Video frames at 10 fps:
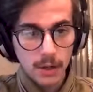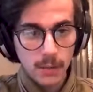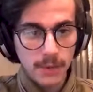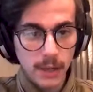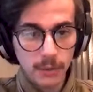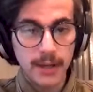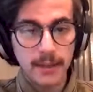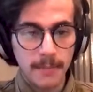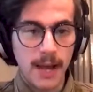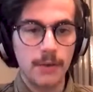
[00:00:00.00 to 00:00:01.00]
We now look at the
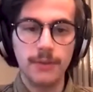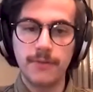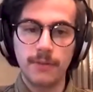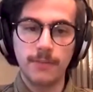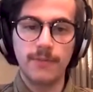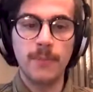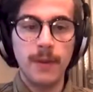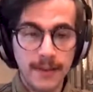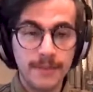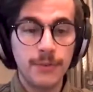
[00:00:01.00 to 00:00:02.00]
bounds from
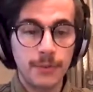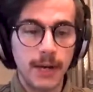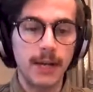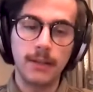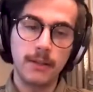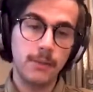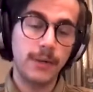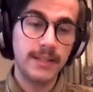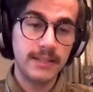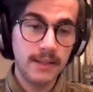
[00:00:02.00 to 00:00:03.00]
left to right. We
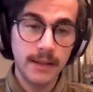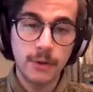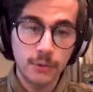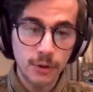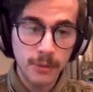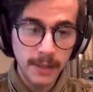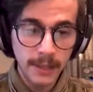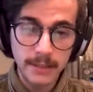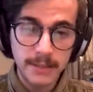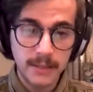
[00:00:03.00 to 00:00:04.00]
can see that Gurobi
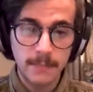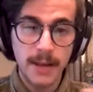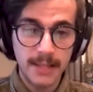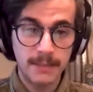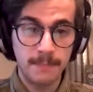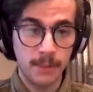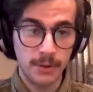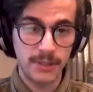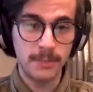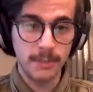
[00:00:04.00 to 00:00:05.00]
yields the best
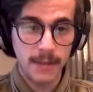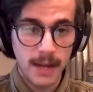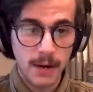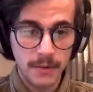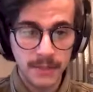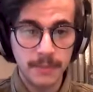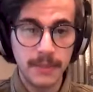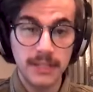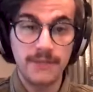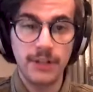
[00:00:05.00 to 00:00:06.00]
possible bounds, but
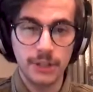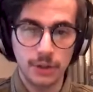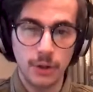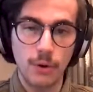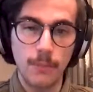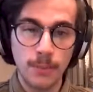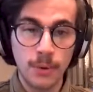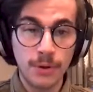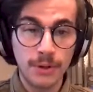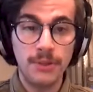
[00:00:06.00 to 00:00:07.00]
it's very slow,
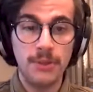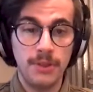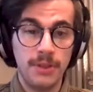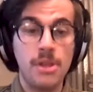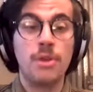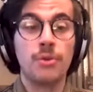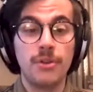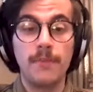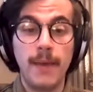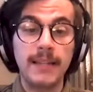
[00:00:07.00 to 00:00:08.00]
more than
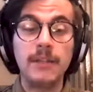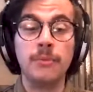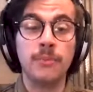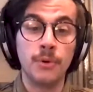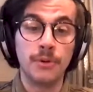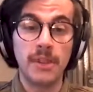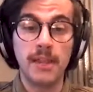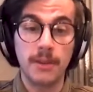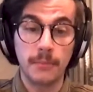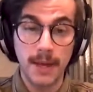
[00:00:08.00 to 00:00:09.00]
magnitude more than the
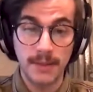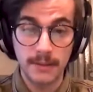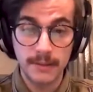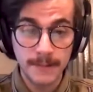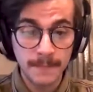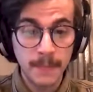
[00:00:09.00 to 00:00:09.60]
other methods.